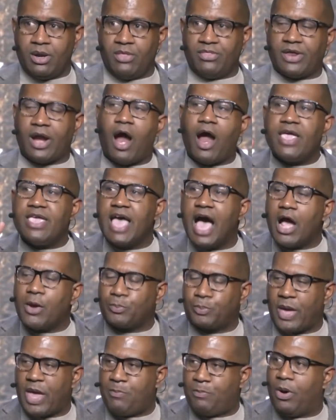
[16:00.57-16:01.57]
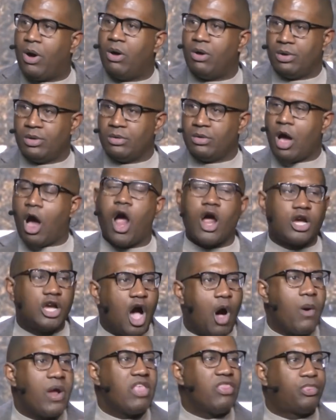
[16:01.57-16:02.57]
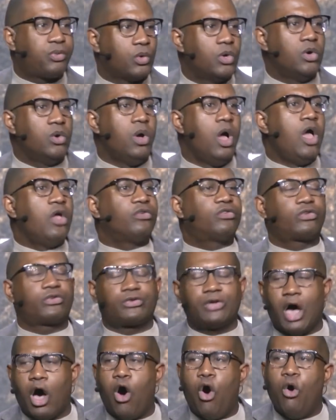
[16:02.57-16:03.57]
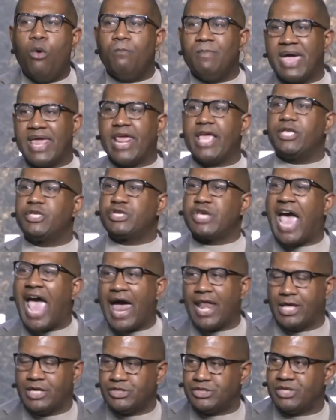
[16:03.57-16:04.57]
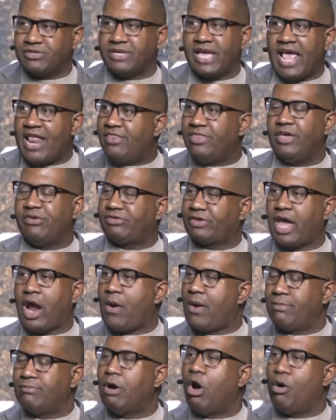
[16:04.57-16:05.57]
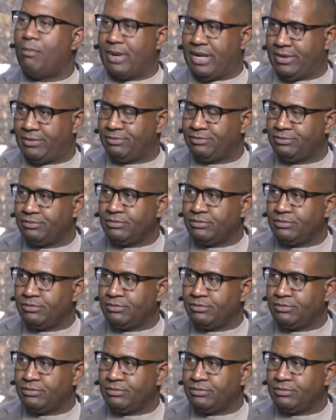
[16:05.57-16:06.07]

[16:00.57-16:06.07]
that our young people are going through so many challenges in this current moment.